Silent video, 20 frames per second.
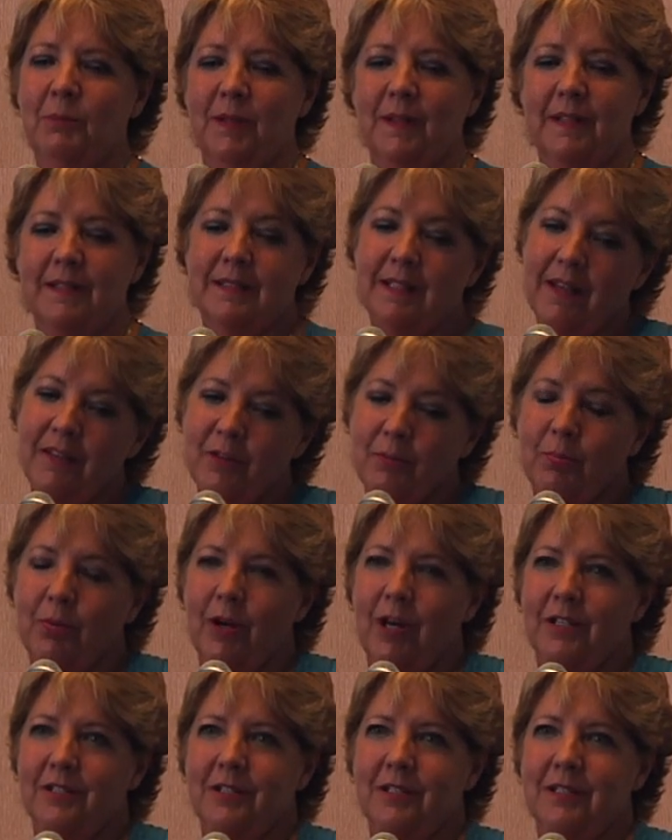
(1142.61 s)
But this other
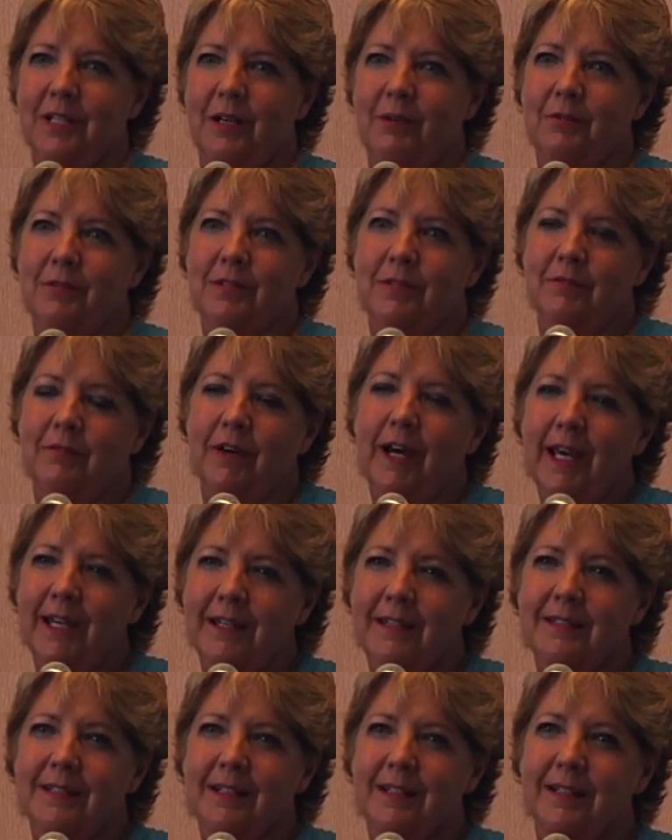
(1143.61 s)
project I was
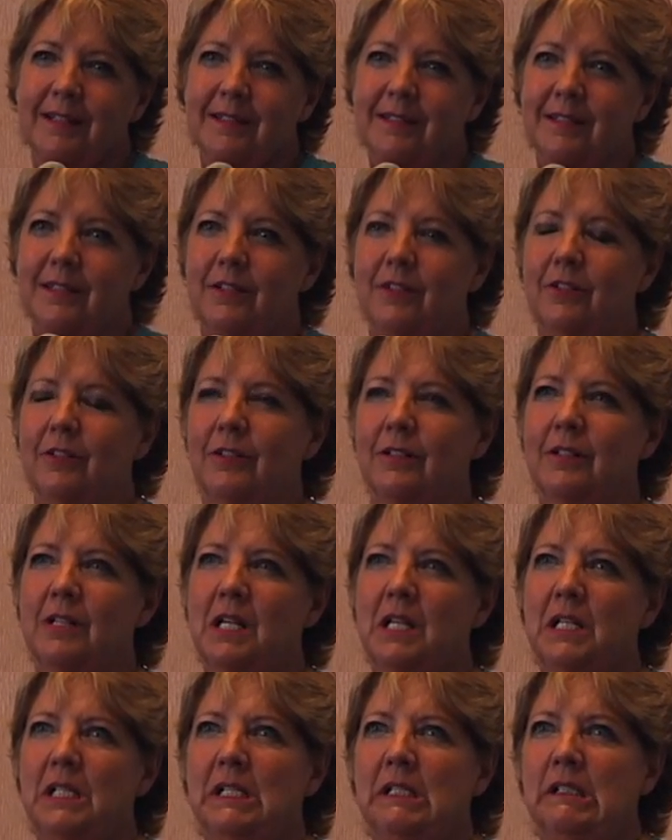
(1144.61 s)
invited to consider,
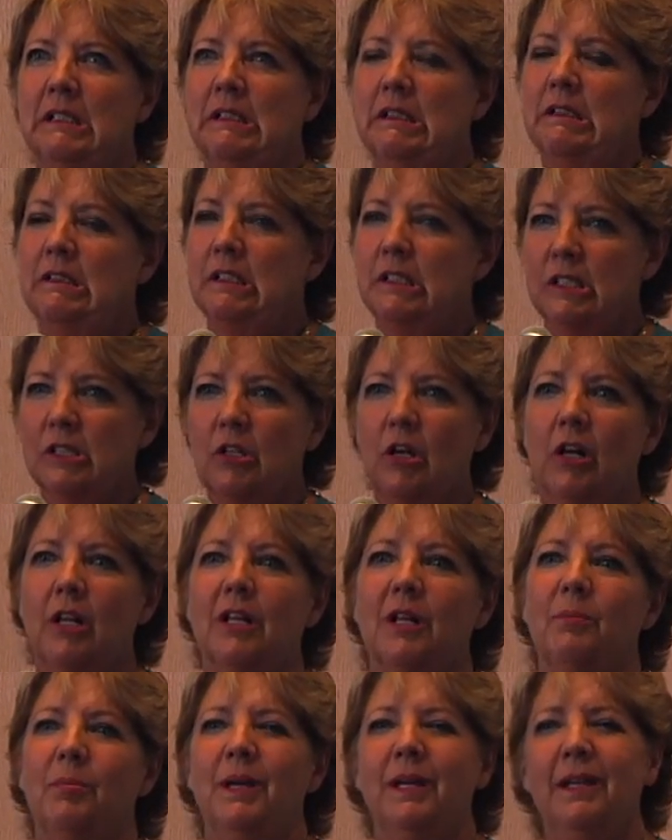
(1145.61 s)
it was just
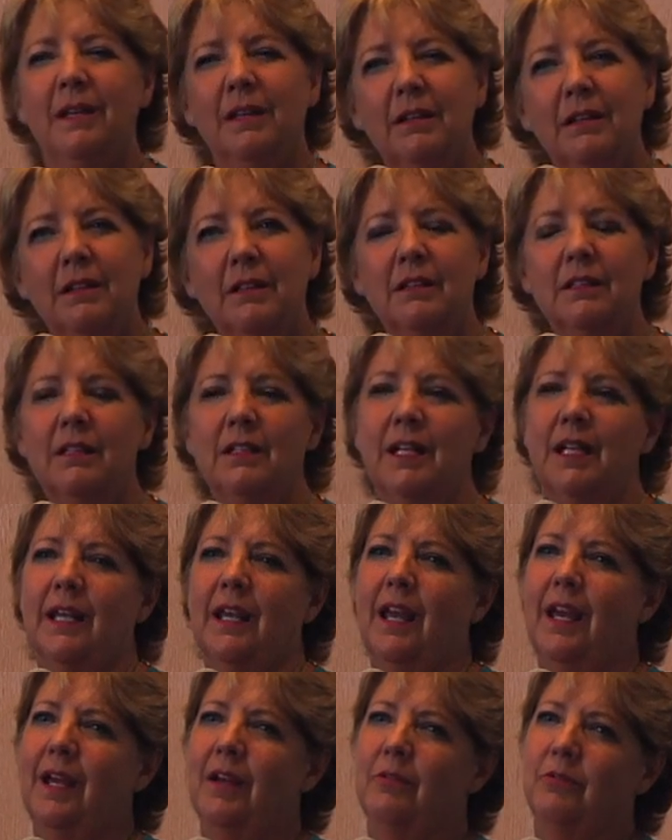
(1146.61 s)
all uphill, and I
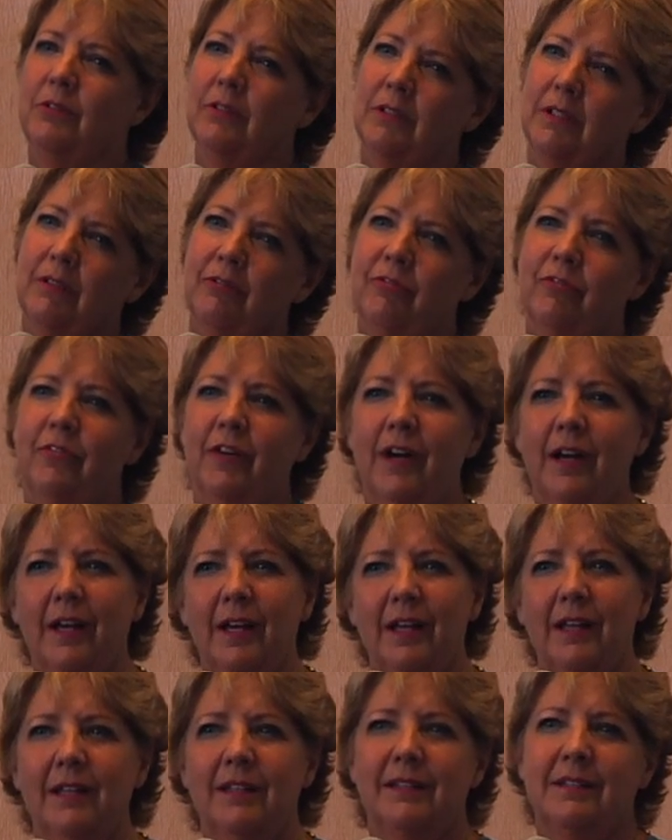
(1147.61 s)
can't really
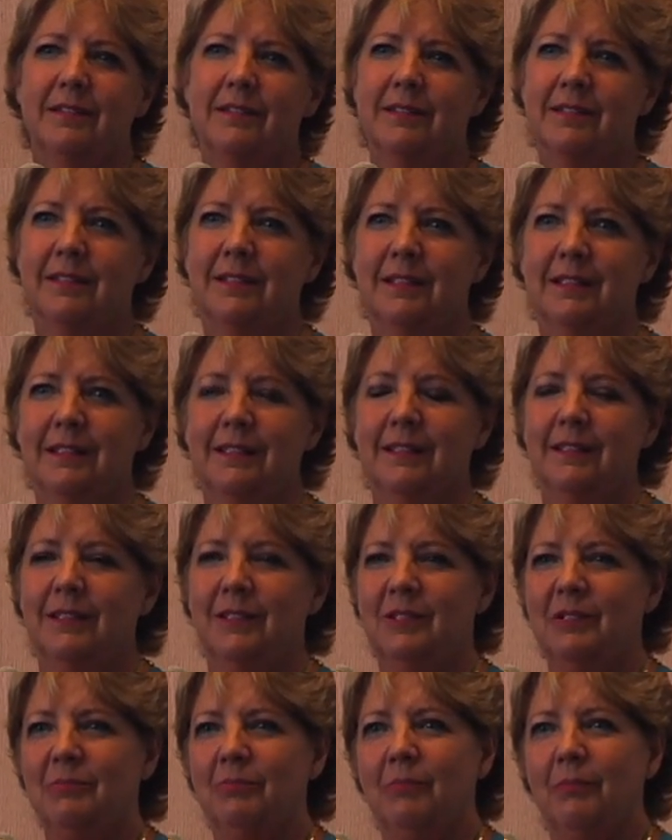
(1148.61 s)
find
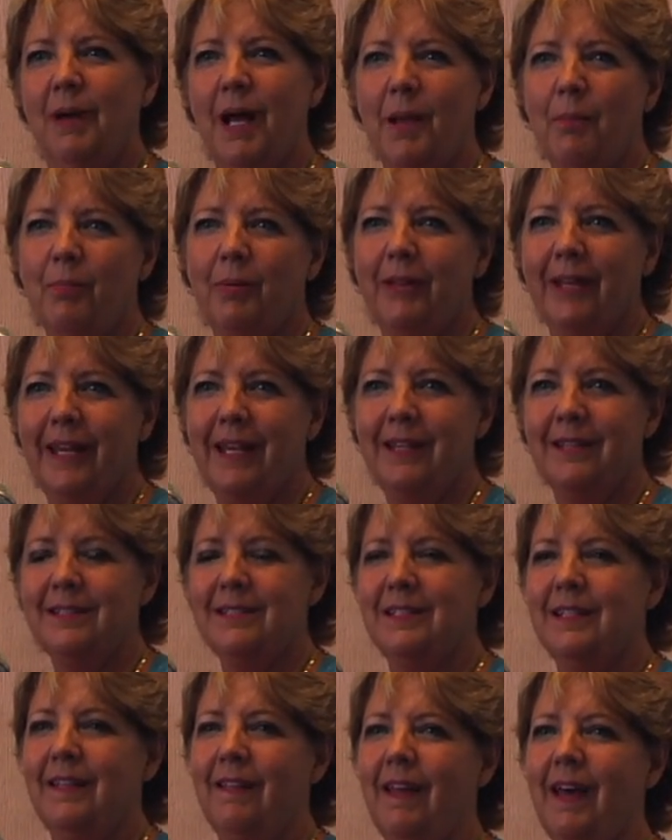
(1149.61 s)
my
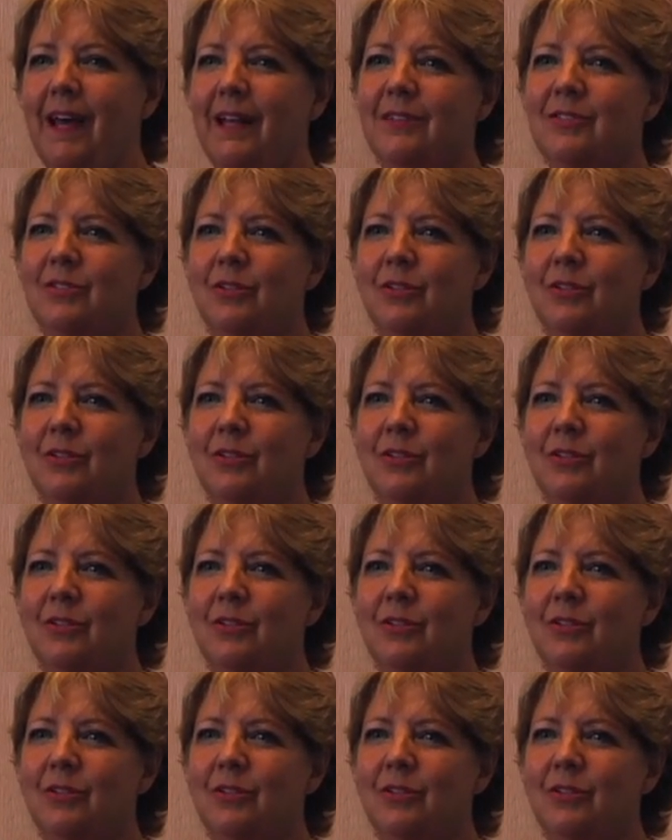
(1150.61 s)
place in that.